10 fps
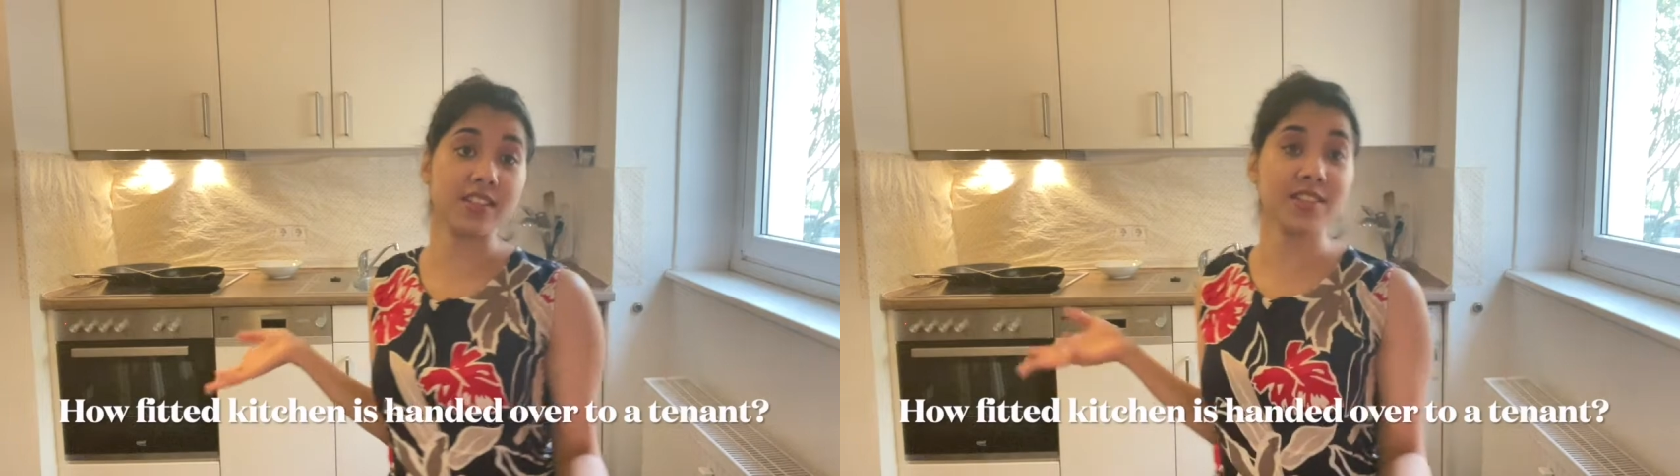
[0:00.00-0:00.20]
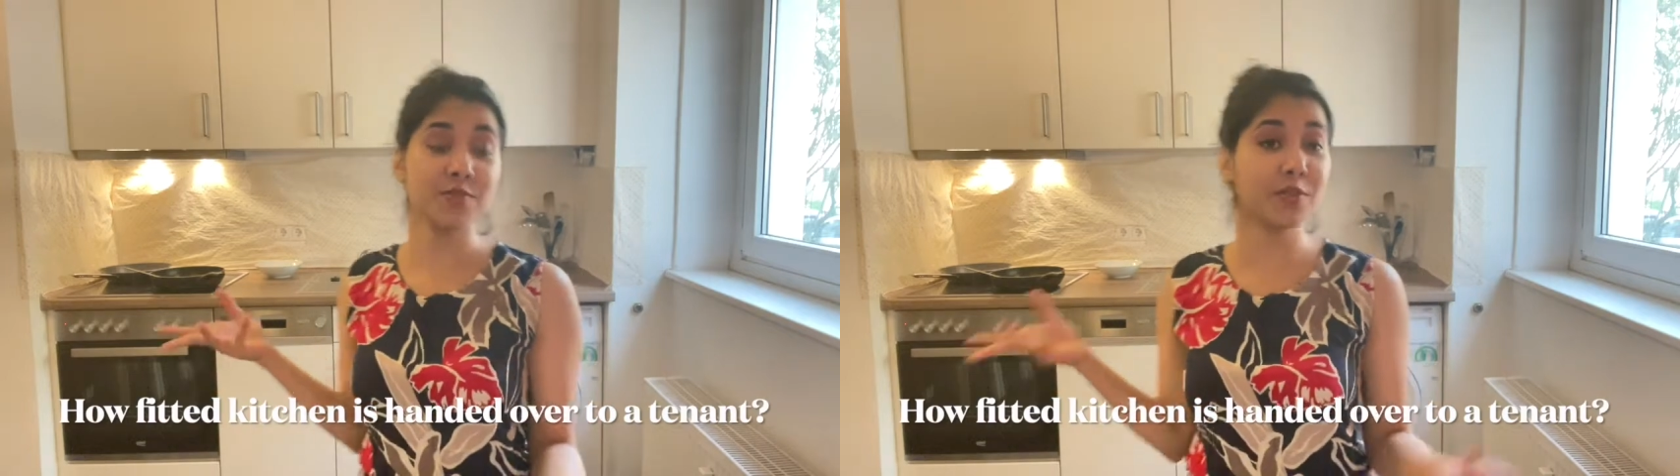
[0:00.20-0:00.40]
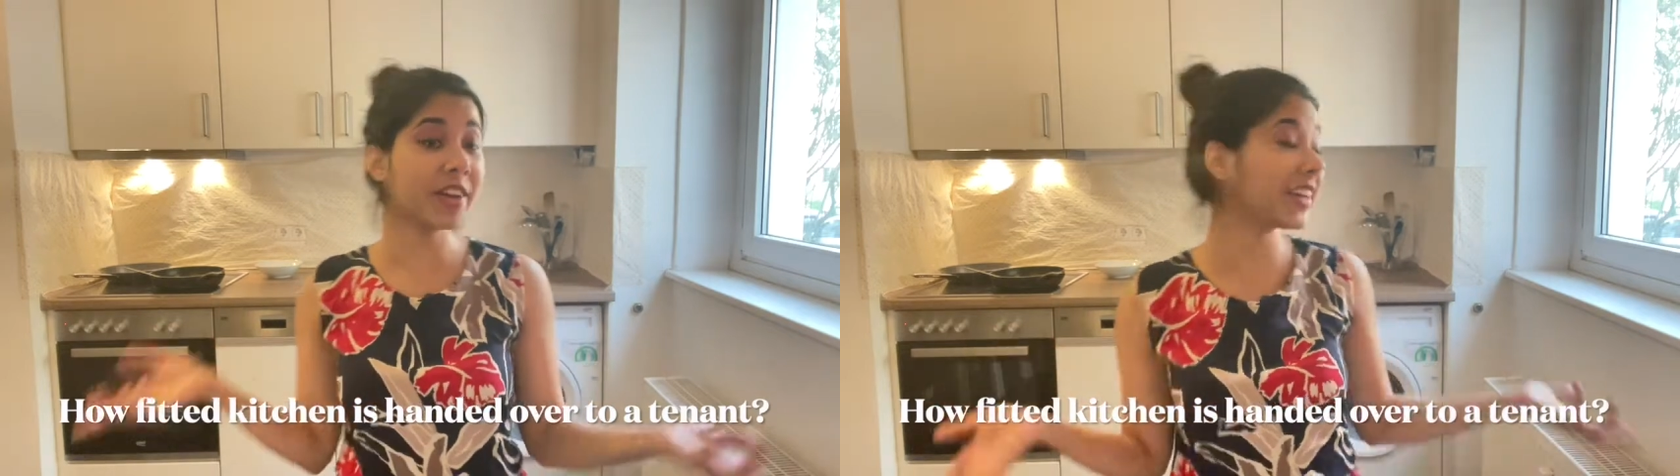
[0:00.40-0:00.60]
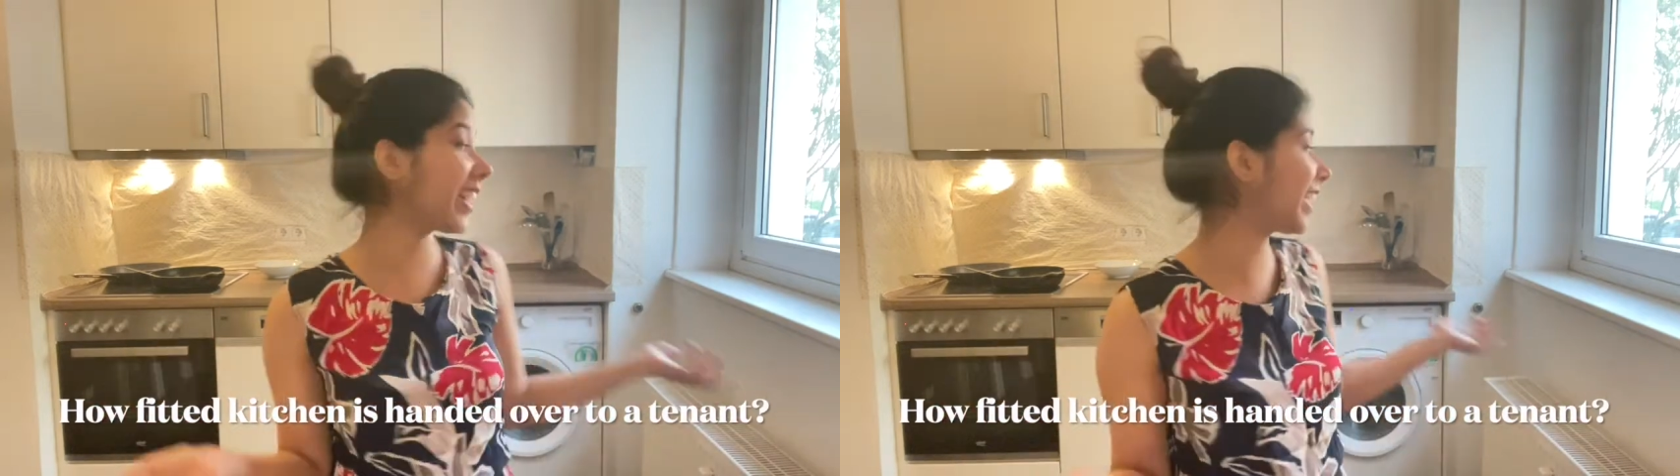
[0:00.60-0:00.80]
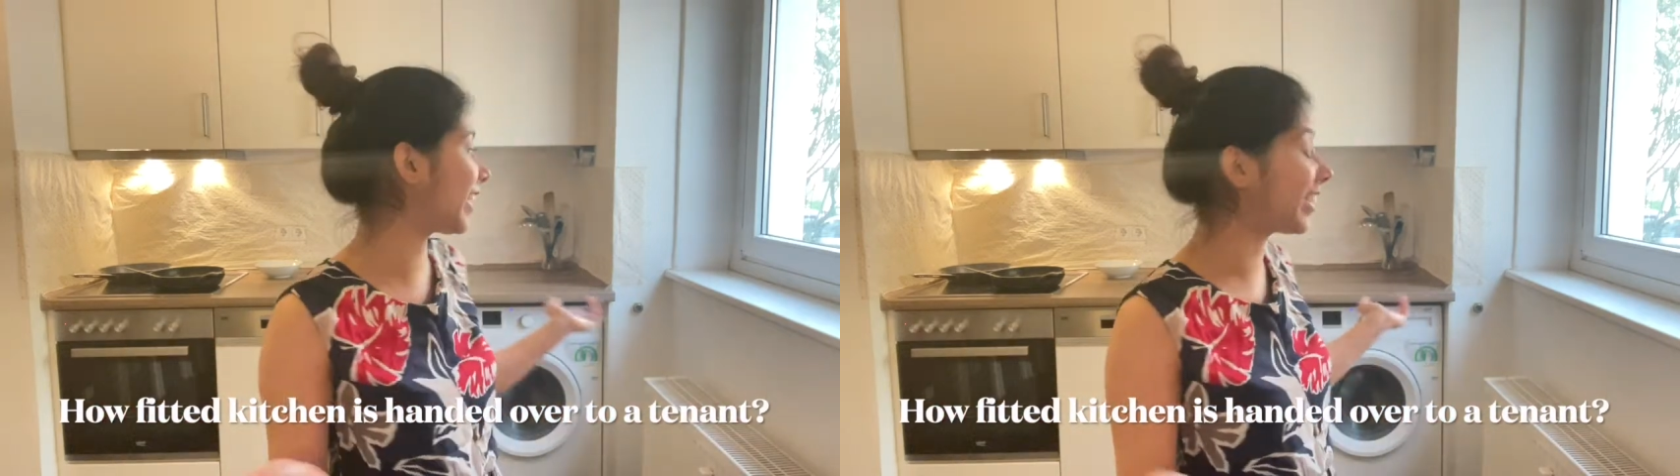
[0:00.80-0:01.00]
This is where
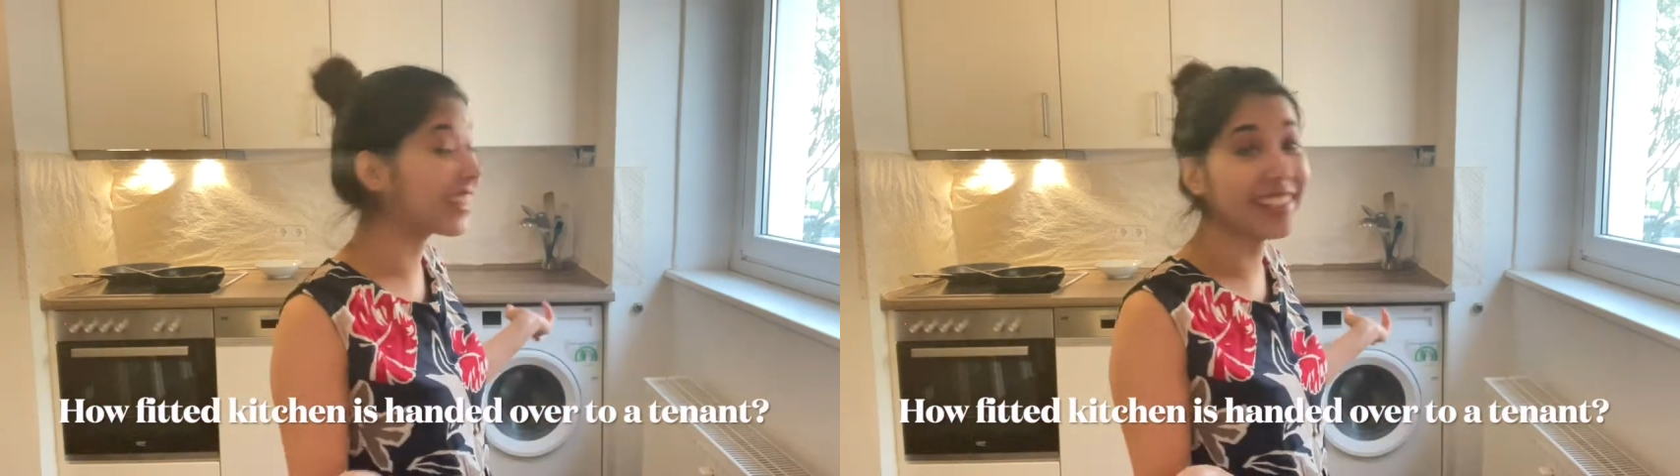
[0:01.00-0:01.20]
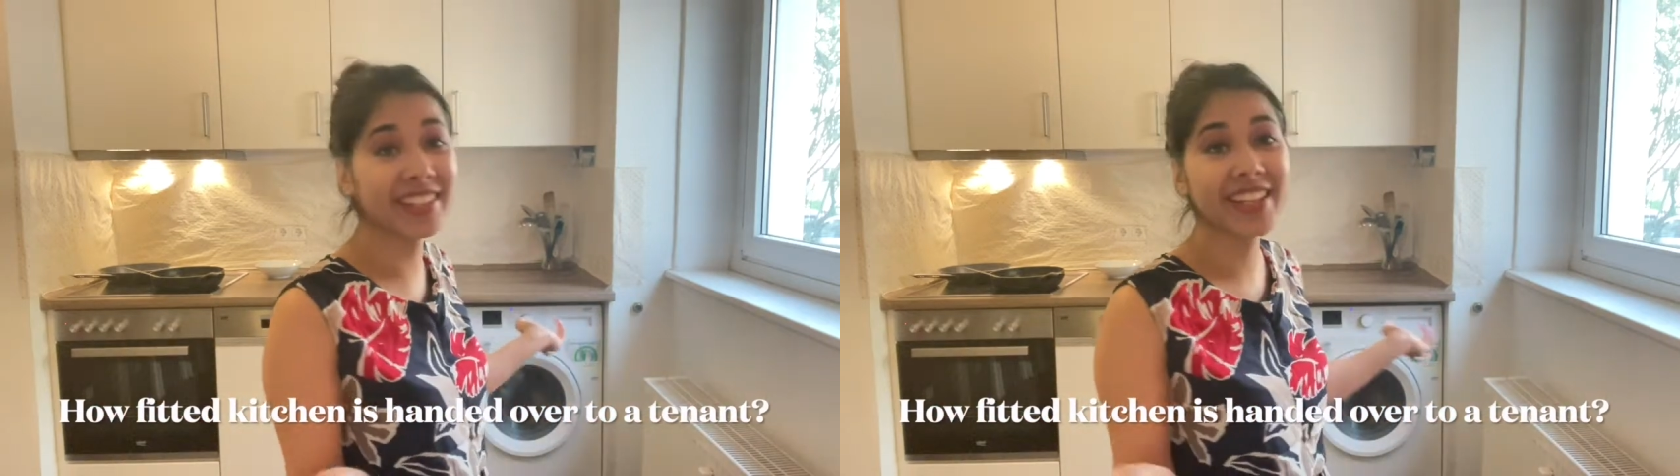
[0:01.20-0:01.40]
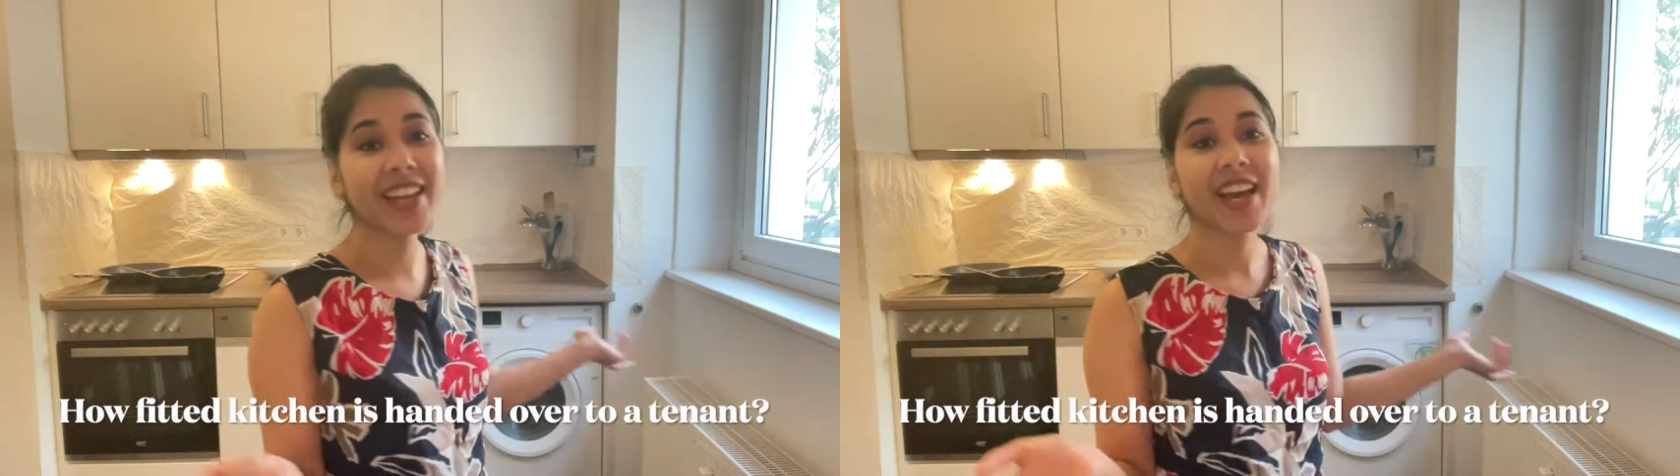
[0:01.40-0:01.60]
I currently